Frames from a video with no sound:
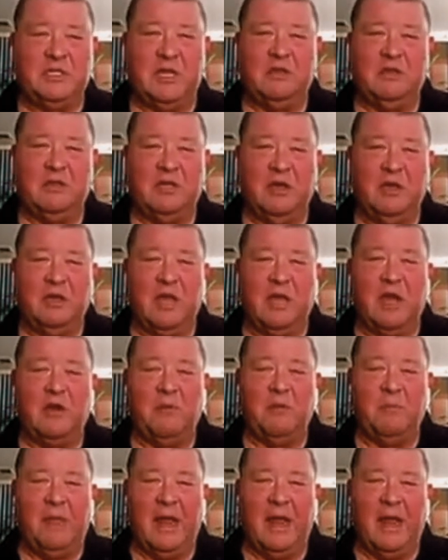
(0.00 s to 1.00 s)
He sent a
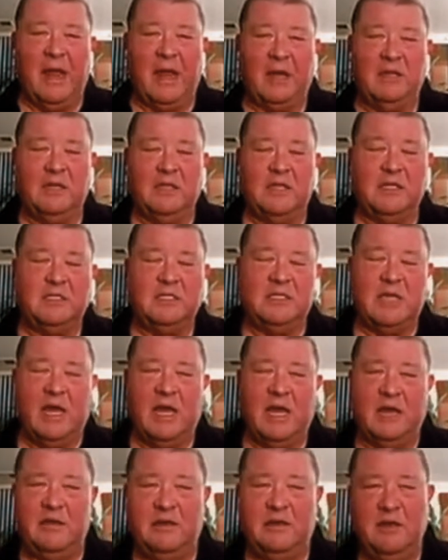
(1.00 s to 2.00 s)
letter back that
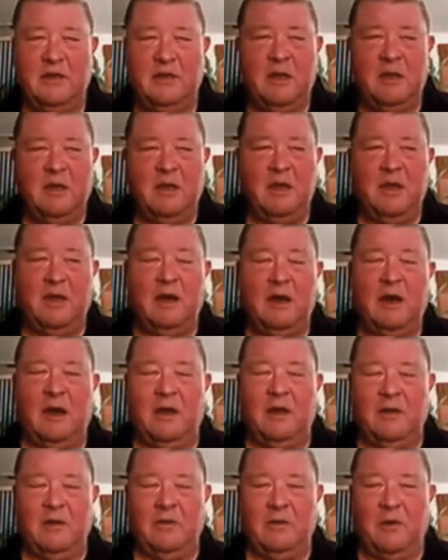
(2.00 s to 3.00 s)
said,
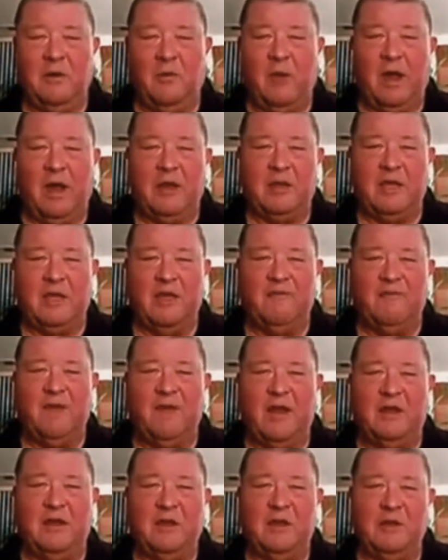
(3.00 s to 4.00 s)
I don't know why you can't
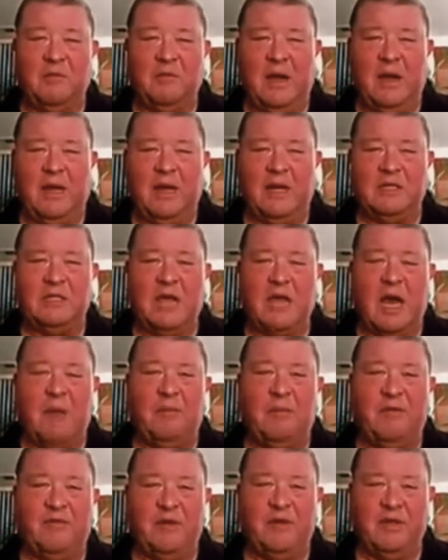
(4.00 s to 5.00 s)
find it. You're right on
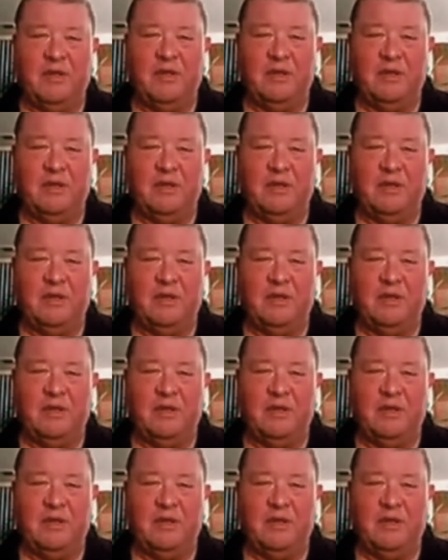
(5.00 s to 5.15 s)
top of it.